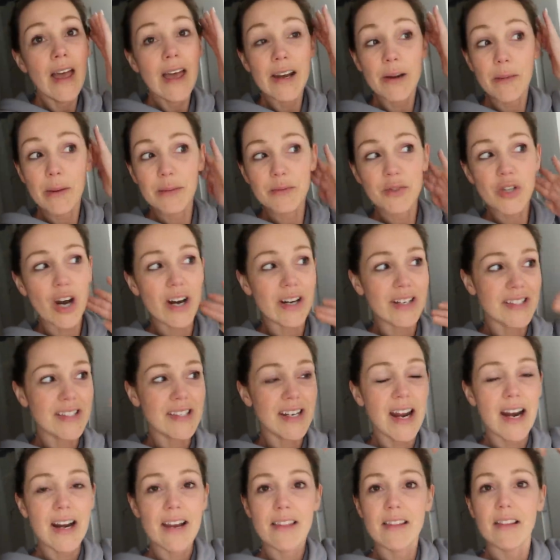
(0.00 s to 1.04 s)
Anyway, I'm trying to
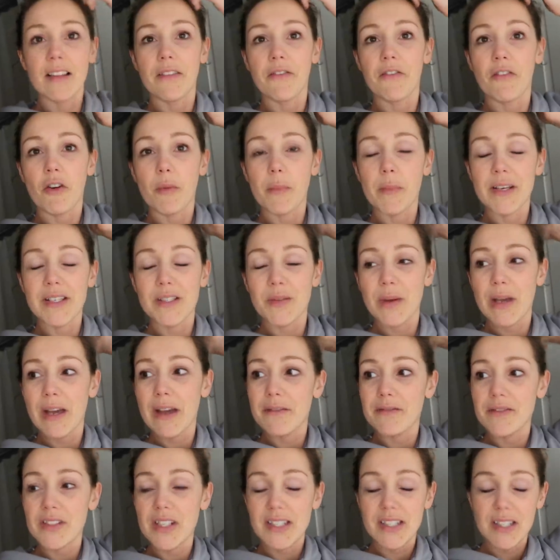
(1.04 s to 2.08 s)
stay out of the living room because we
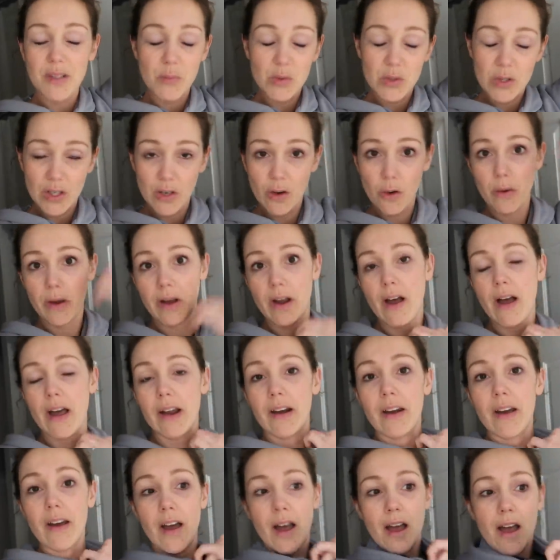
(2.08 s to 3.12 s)
have Disney music going
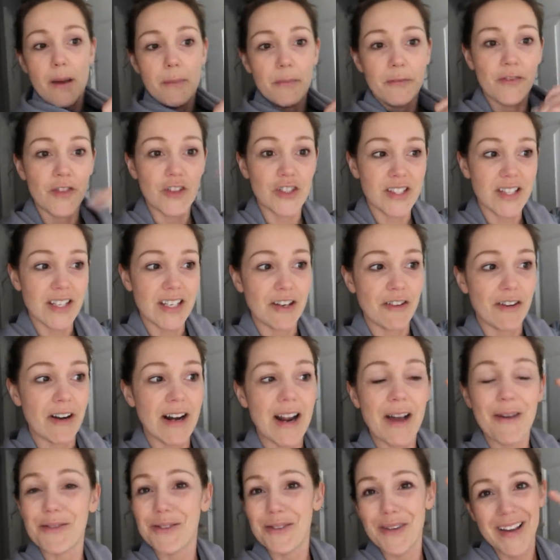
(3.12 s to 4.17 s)
on um, for Sydney right
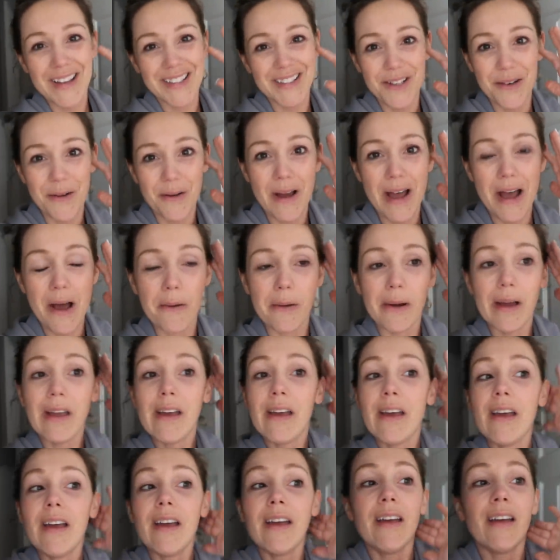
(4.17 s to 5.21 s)
now, and you guys know how
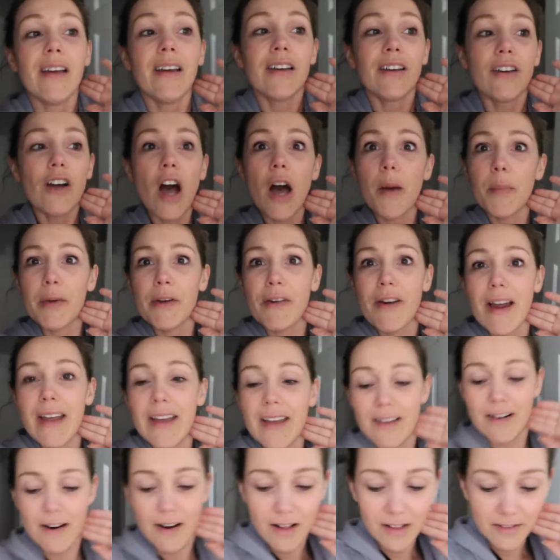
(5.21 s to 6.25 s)
copyright
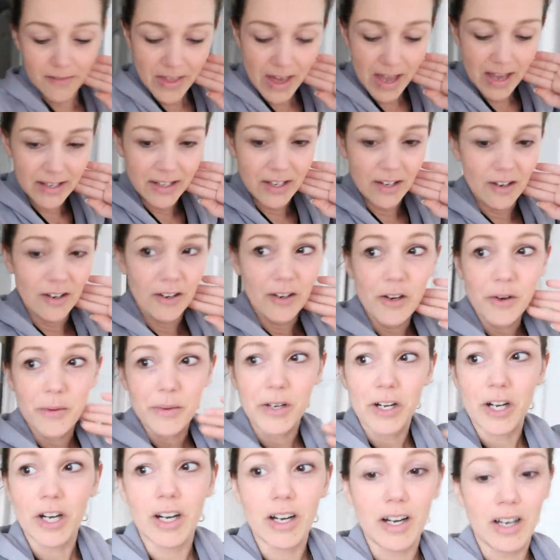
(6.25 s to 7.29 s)
and all of that. Here, I'll go in
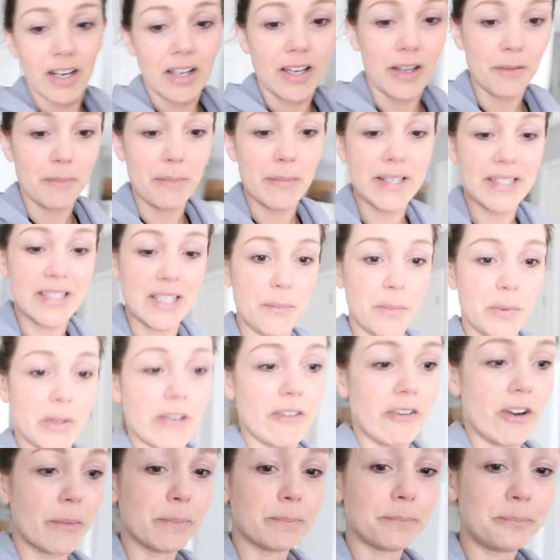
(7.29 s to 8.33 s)
her messy
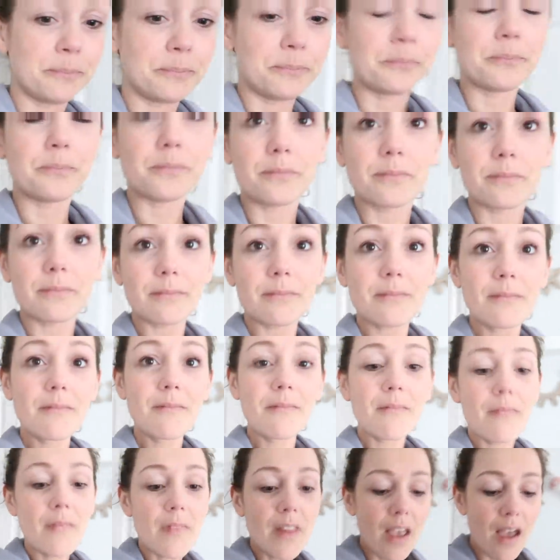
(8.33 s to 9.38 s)
playroom.
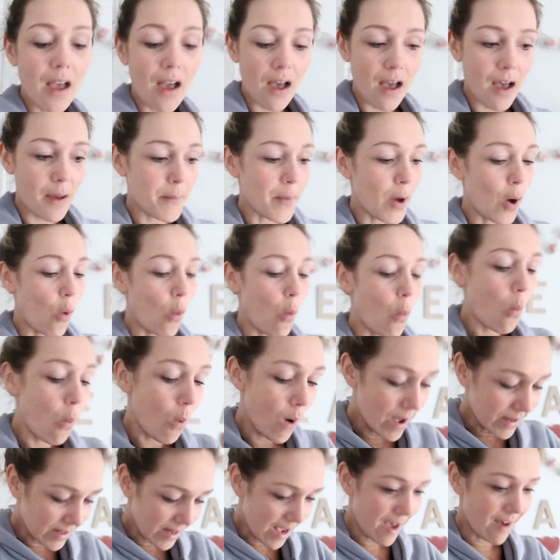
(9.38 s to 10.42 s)
Um,
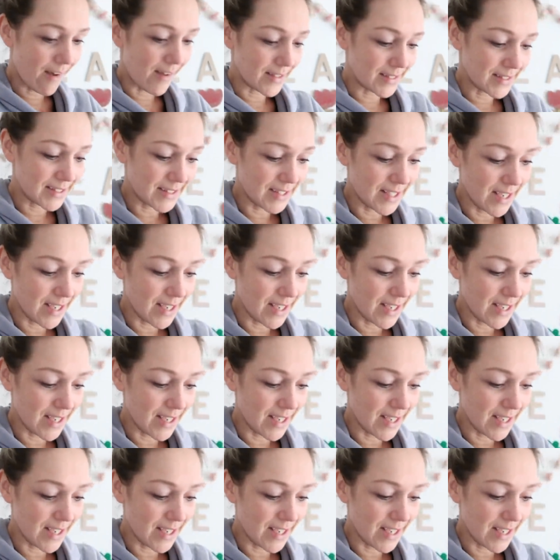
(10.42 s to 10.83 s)
what else?